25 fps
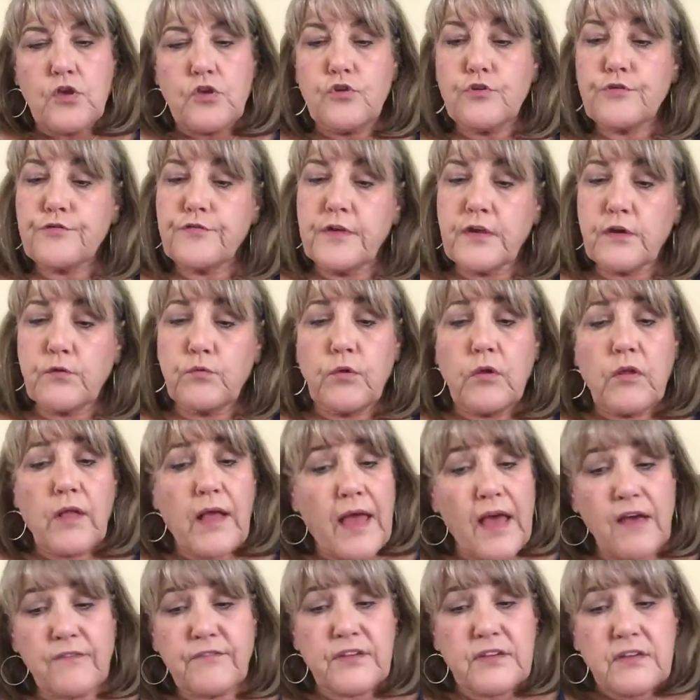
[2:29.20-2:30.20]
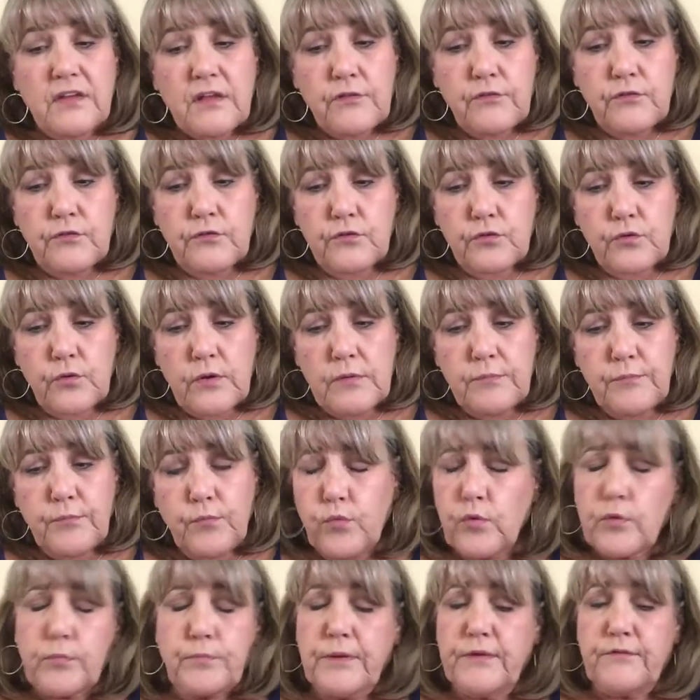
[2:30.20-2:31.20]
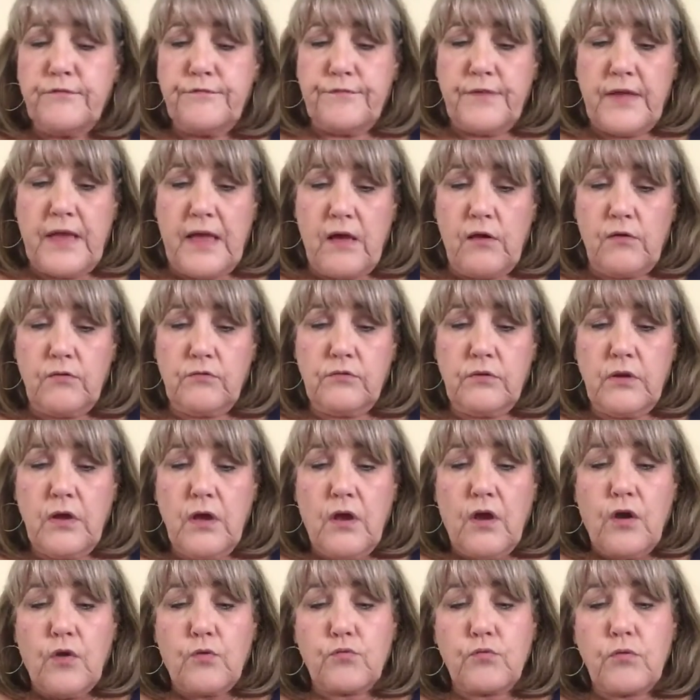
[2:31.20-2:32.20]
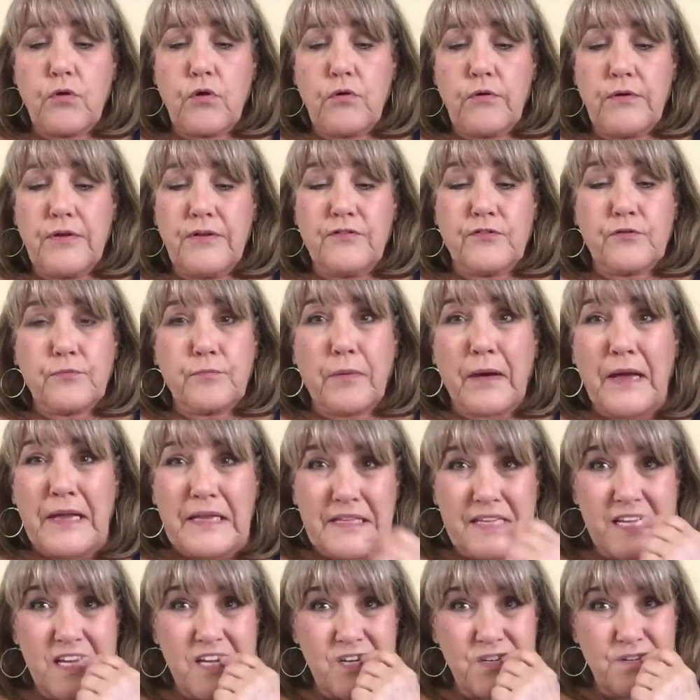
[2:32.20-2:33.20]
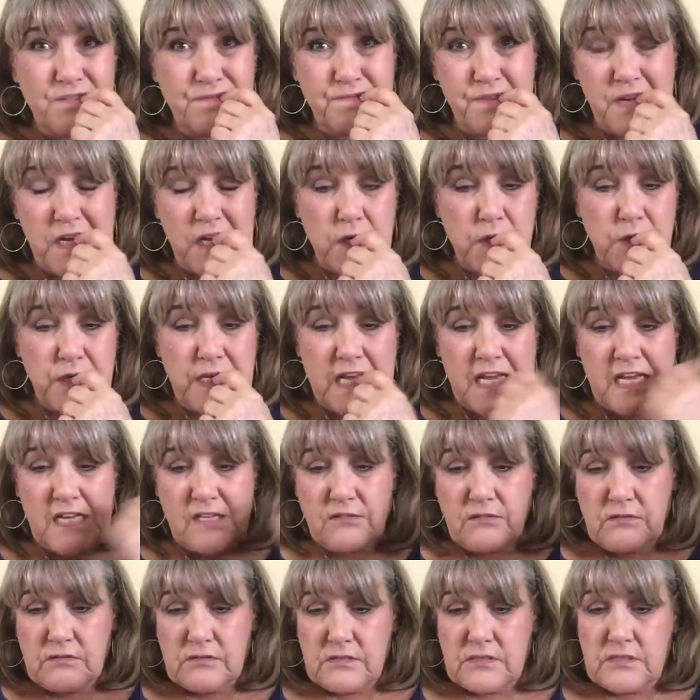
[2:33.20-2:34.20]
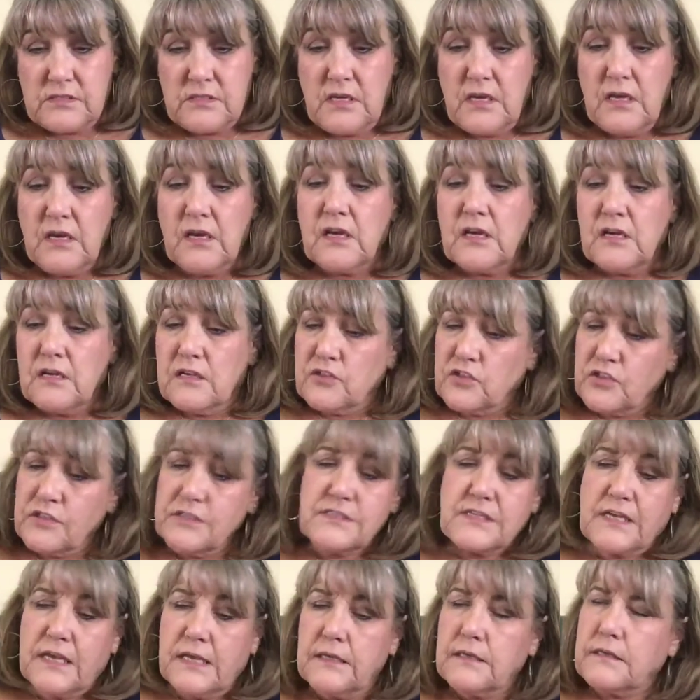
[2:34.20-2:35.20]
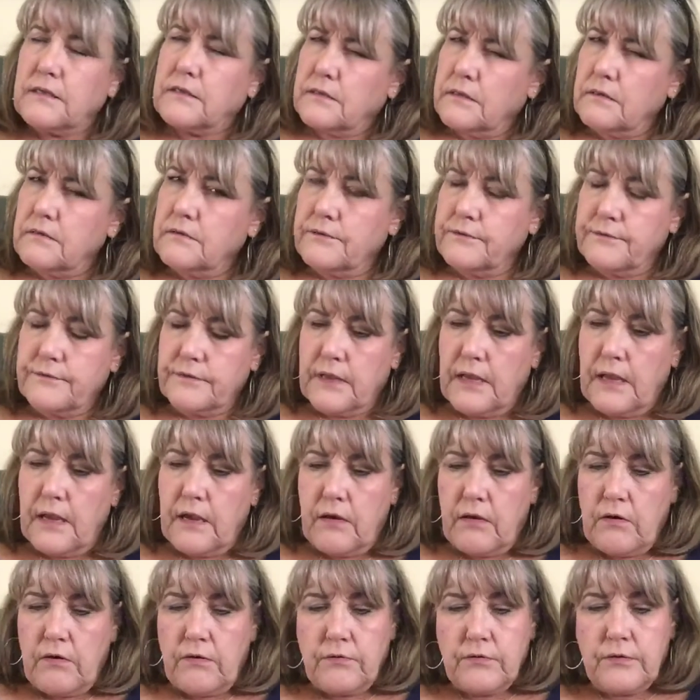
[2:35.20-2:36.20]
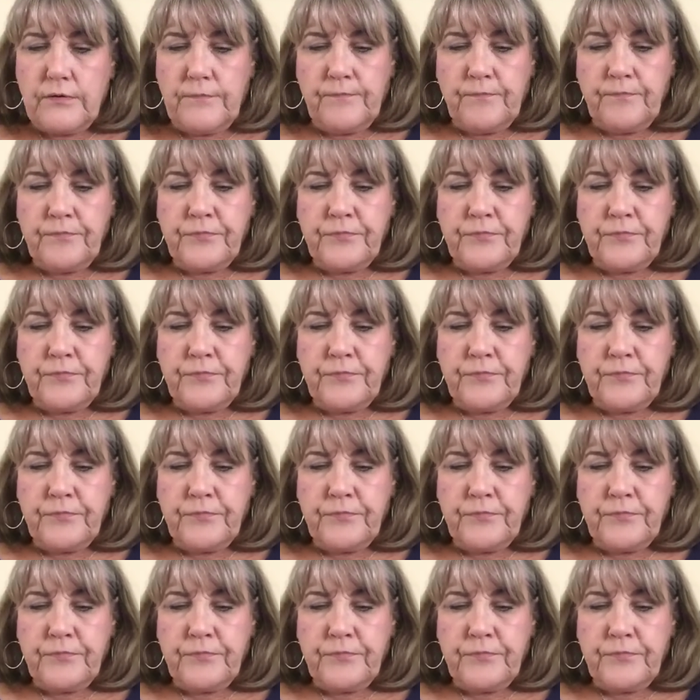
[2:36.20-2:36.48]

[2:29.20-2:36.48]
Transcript: You think we'll have another trip we'll be found? Rory's biting her fingernails. She's getting a little scared.